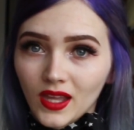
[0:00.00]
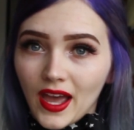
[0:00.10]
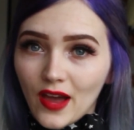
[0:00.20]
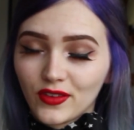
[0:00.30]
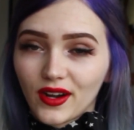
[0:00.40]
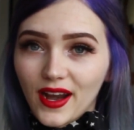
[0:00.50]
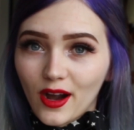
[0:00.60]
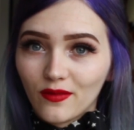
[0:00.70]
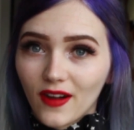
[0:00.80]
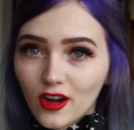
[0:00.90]
have your
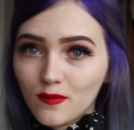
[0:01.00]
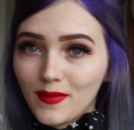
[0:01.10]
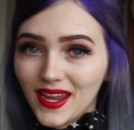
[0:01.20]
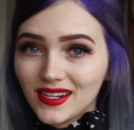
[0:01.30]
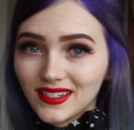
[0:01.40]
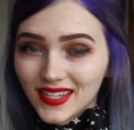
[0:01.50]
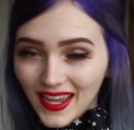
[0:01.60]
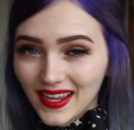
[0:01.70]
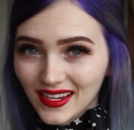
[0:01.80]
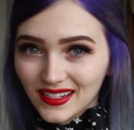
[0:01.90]
hair very
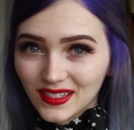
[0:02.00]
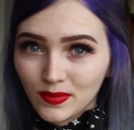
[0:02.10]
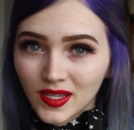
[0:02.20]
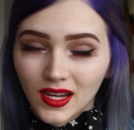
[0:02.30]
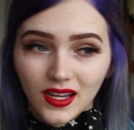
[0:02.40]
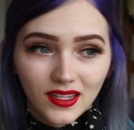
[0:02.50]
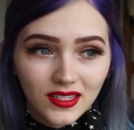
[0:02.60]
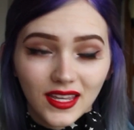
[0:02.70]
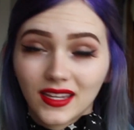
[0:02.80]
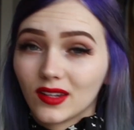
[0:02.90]
maintained
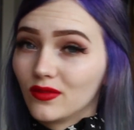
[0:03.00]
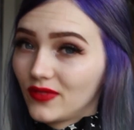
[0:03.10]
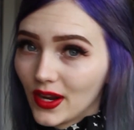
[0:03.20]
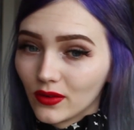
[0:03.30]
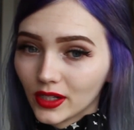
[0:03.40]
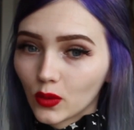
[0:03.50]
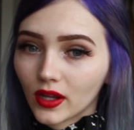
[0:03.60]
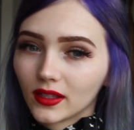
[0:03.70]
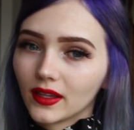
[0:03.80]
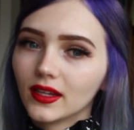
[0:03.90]
because it can fade really
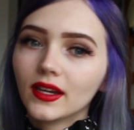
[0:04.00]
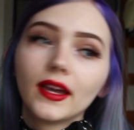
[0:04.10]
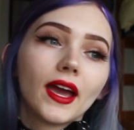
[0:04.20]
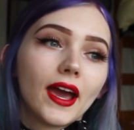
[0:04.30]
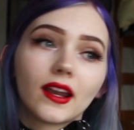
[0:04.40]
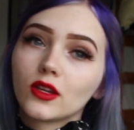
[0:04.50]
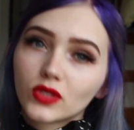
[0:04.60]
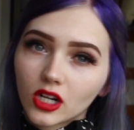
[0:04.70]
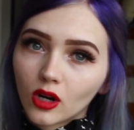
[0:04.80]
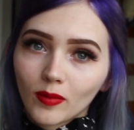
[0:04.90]
quickly. And I
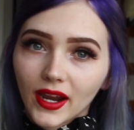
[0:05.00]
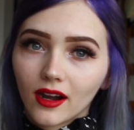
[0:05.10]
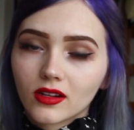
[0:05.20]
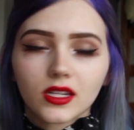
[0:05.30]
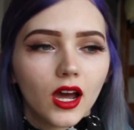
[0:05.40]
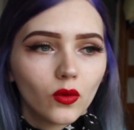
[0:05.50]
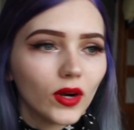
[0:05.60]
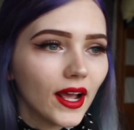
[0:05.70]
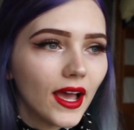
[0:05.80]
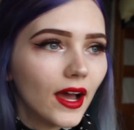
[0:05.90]
used to curl my hair a ton
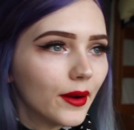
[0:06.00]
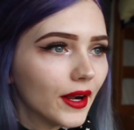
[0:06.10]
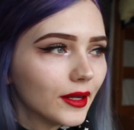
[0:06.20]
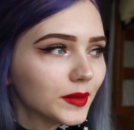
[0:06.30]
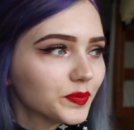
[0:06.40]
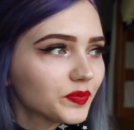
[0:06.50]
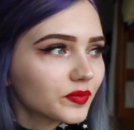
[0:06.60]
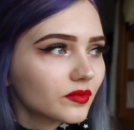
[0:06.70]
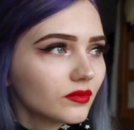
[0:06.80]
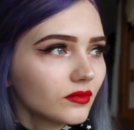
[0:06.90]
when I had
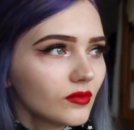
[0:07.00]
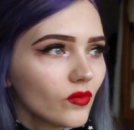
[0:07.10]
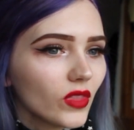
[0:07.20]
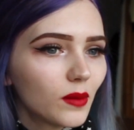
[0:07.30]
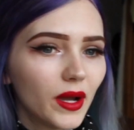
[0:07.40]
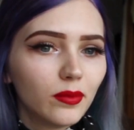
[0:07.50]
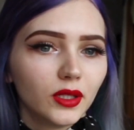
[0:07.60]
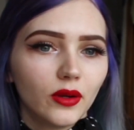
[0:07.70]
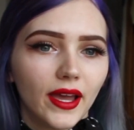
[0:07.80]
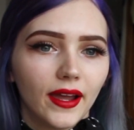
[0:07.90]
my
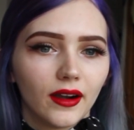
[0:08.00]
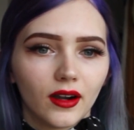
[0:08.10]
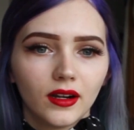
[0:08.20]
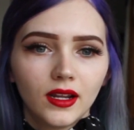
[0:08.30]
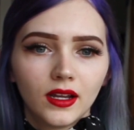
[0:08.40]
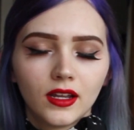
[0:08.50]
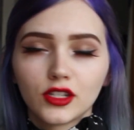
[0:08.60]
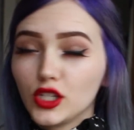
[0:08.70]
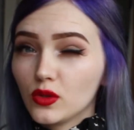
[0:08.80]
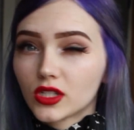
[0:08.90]
blue hair
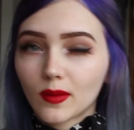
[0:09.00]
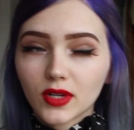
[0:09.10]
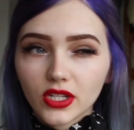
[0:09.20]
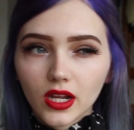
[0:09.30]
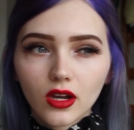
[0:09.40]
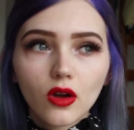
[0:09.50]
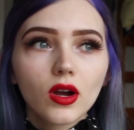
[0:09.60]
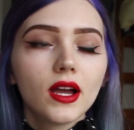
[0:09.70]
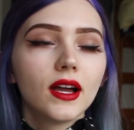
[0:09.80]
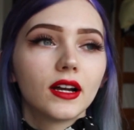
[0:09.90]
2 summers
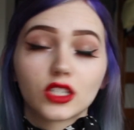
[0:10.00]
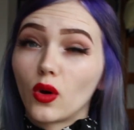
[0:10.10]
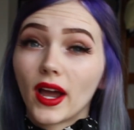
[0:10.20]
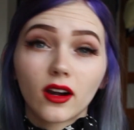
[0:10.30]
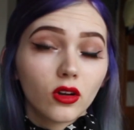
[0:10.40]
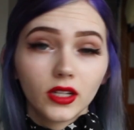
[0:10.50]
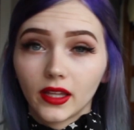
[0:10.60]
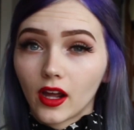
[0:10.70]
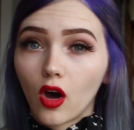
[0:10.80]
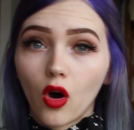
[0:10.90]
ago, so I curled it
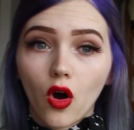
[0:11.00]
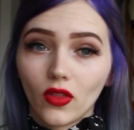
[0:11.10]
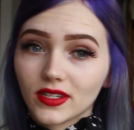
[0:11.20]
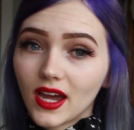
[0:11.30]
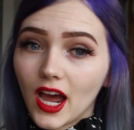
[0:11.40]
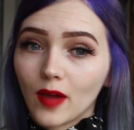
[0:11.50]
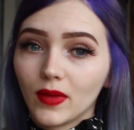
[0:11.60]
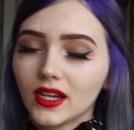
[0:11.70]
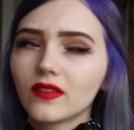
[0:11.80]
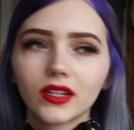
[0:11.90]
like all the
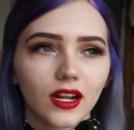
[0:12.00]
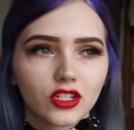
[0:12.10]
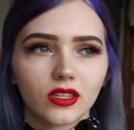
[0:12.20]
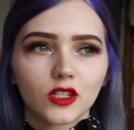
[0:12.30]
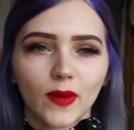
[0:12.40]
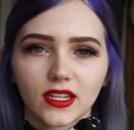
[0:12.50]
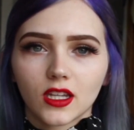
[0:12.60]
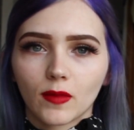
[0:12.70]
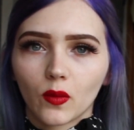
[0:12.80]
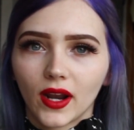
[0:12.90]
time. And even actually this past
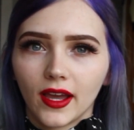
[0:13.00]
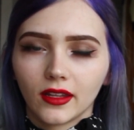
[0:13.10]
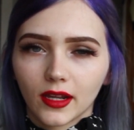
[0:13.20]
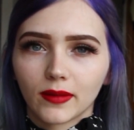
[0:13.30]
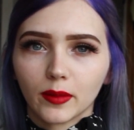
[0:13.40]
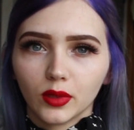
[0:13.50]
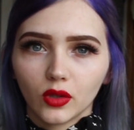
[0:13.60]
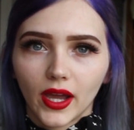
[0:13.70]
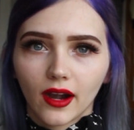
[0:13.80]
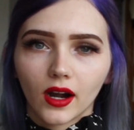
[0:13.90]
summer when I had like my
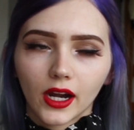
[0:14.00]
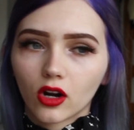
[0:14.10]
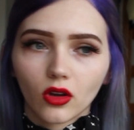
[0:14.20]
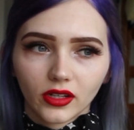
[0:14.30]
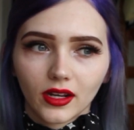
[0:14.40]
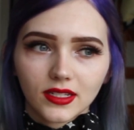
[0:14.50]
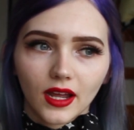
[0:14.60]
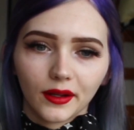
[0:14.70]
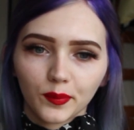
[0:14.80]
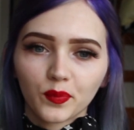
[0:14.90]
blue hair, I curled it a
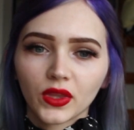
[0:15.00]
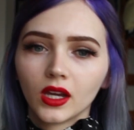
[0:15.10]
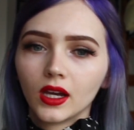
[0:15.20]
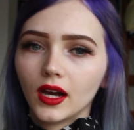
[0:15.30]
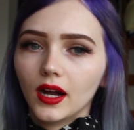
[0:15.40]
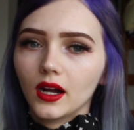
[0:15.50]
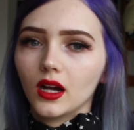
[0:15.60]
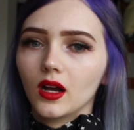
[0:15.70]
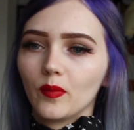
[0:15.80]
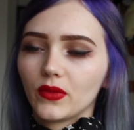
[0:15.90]
ton.
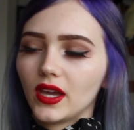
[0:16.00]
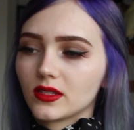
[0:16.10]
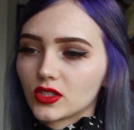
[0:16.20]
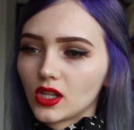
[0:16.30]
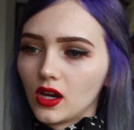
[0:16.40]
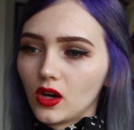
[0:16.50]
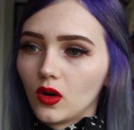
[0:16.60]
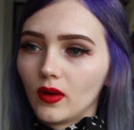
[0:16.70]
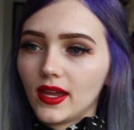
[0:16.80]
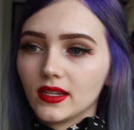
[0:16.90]
And
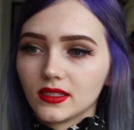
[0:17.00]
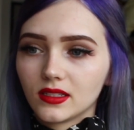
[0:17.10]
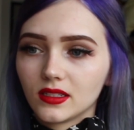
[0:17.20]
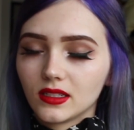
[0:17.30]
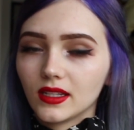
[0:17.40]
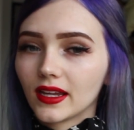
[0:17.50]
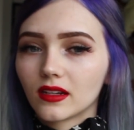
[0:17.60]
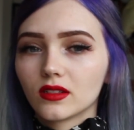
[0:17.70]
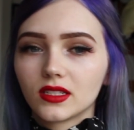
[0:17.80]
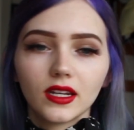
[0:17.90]
so it
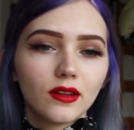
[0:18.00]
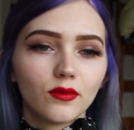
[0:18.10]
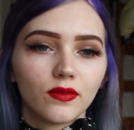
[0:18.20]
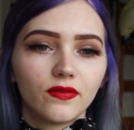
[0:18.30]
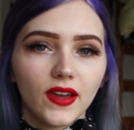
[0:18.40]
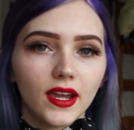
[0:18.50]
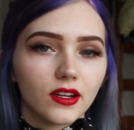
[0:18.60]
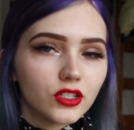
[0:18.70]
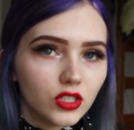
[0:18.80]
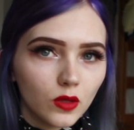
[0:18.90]
like didn't
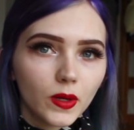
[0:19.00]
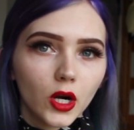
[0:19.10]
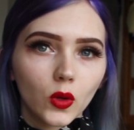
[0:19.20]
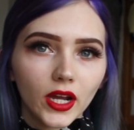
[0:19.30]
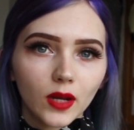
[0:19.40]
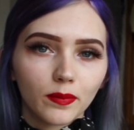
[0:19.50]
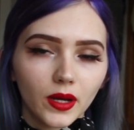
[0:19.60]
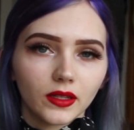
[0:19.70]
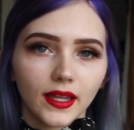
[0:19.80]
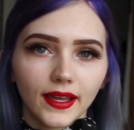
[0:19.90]
fade super quick,
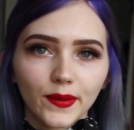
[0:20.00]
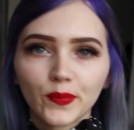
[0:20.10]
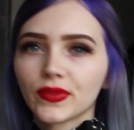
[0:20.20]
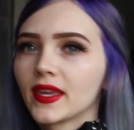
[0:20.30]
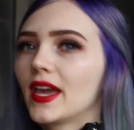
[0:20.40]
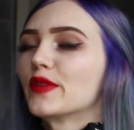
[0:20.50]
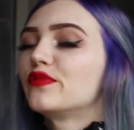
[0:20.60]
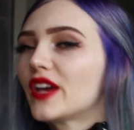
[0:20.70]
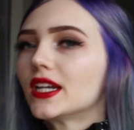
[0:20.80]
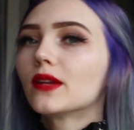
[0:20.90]
but like
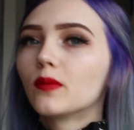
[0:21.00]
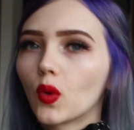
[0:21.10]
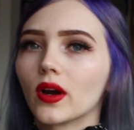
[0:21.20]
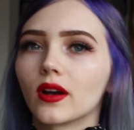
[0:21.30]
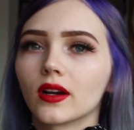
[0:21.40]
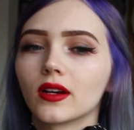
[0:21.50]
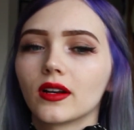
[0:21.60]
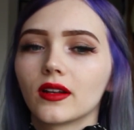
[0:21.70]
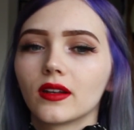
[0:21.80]
it faded more